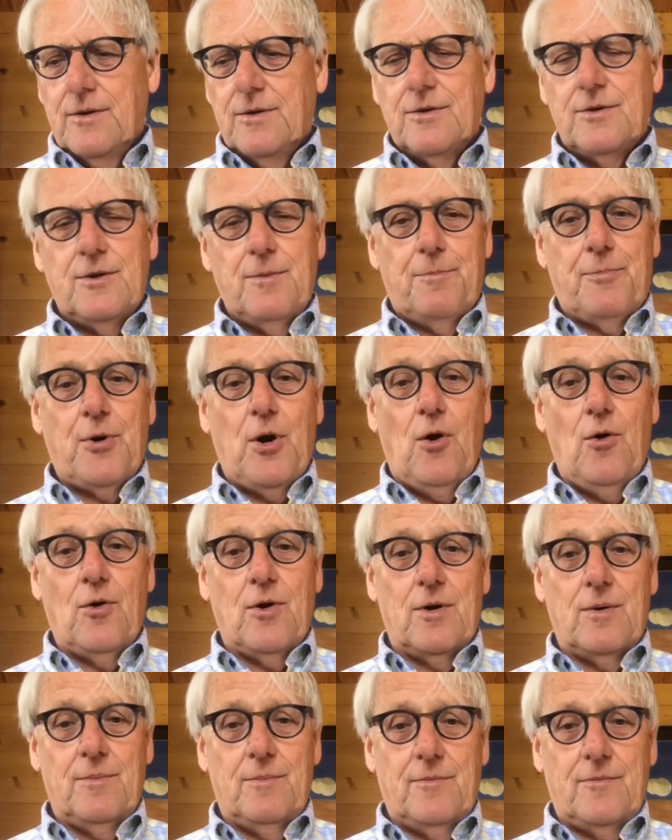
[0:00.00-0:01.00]
The
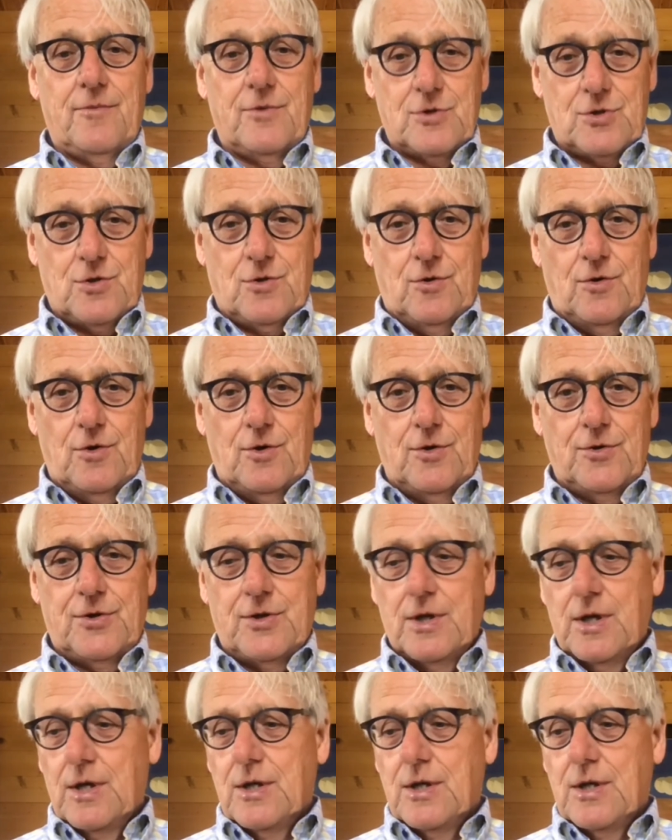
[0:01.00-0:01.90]
program was called